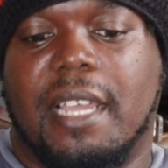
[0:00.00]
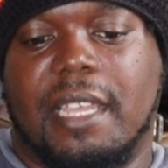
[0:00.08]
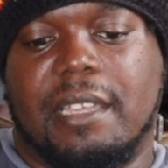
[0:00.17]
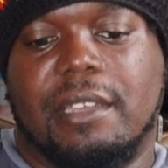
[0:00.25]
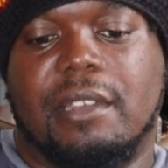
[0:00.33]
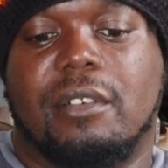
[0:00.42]

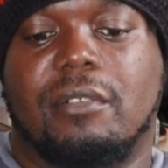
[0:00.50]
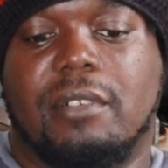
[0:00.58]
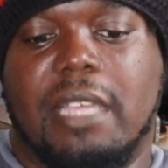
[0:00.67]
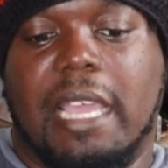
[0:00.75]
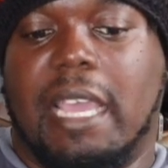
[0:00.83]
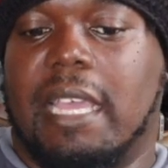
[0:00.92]
And,
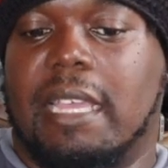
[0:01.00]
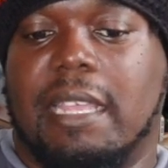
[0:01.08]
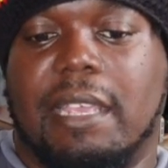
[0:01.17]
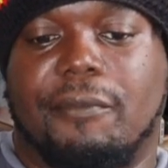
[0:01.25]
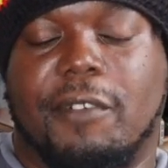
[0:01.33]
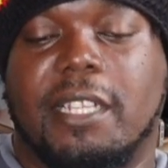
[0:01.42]

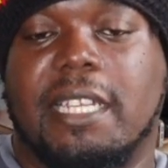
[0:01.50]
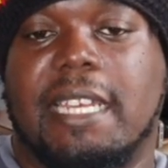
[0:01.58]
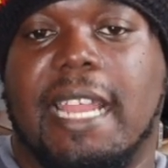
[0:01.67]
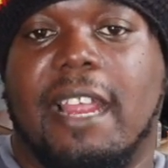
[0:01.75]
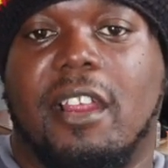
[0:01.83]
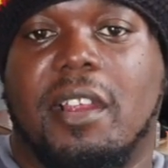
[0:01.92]
it really
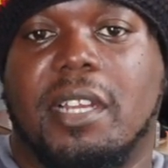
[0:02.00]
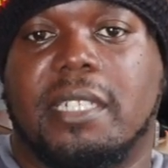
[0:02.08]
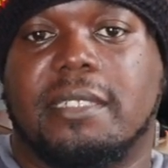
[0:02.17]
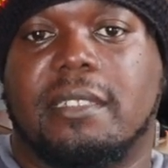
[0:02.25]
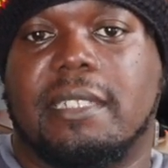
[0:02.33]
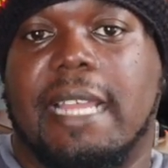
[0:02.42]
narrowed
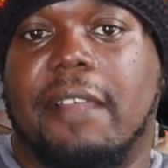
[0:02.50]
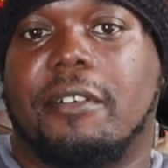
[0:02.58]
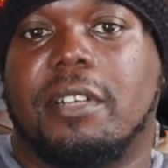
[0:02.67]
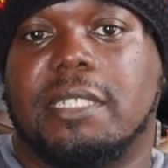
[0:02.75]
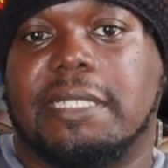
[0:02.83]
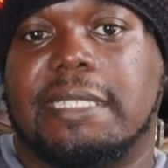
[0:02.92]

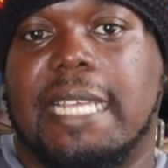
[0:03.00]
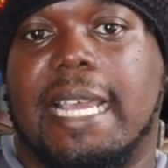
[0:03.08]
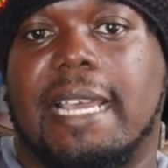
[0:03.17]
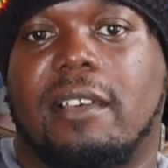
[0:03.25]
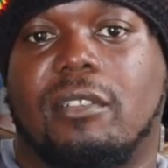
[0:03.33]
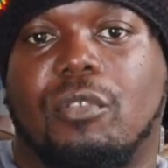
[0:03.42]
us
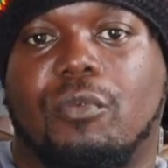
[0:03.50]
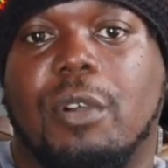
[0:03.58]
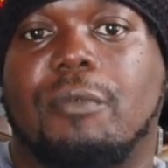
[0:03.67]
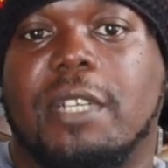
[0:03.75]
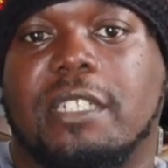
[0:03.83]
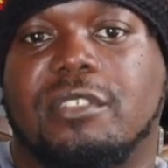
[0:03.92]
down on
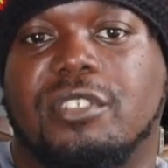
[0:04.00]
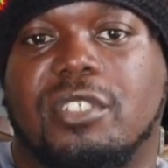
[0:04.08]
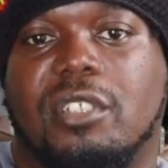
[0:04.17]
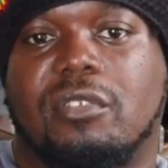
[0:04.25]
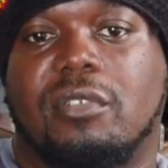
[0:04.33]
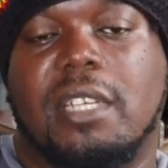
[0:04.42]
what we could
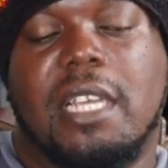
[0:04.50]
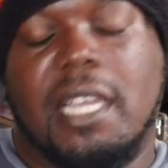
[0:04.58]
show.